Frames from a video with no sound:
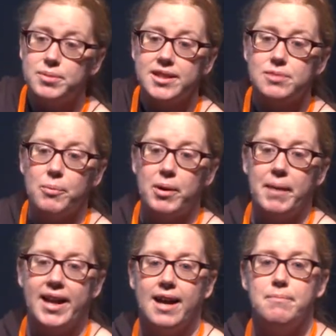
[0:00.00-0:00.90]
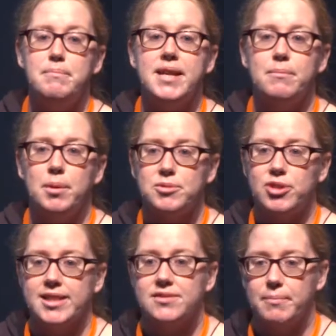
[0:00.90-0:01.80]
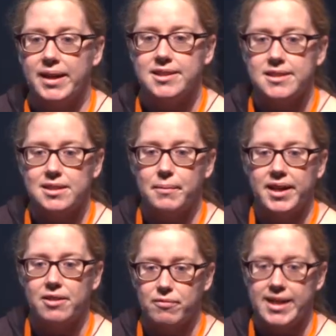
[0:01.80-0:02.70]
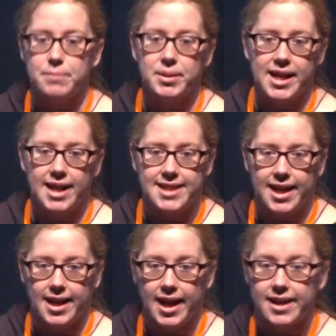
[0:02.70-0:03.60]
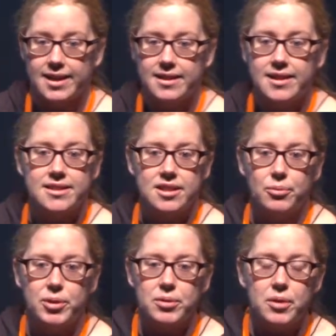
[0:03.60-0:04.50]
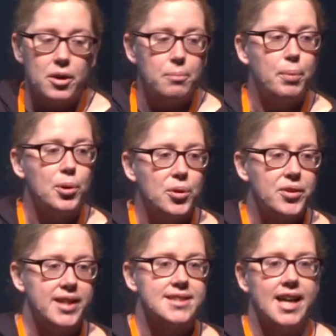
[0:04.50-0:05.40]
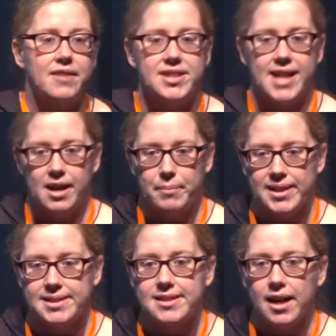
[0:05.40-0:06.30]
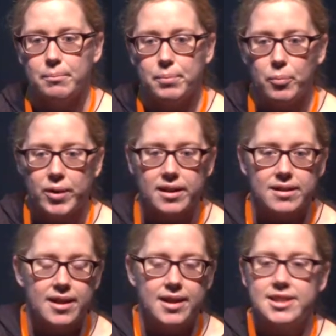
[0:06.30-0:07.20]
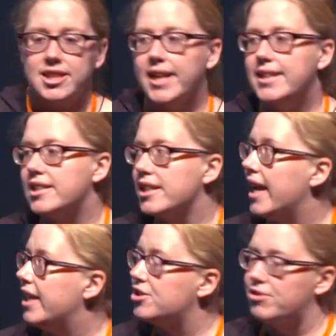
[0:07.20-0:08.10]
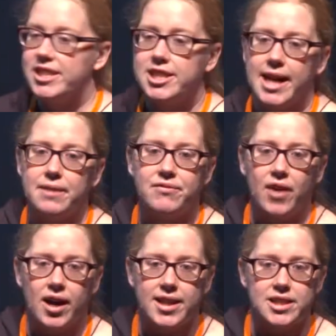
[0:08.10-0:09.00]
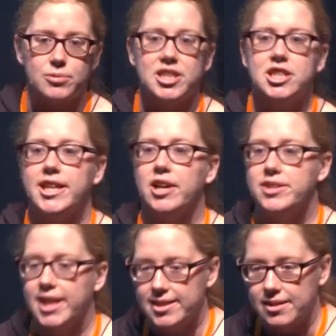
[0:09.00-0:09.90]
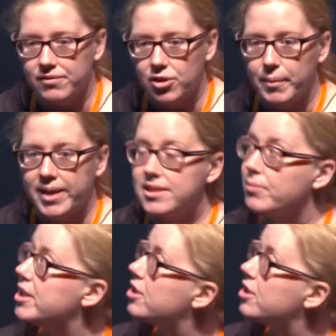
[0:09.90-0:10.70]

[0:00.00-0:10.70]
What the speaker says: so that's when we make our minimum transformations to make it readable in our data lake. So we'll pull things out of a database dump. We'll change an Esri shapefile into a GeoJSON format. So we just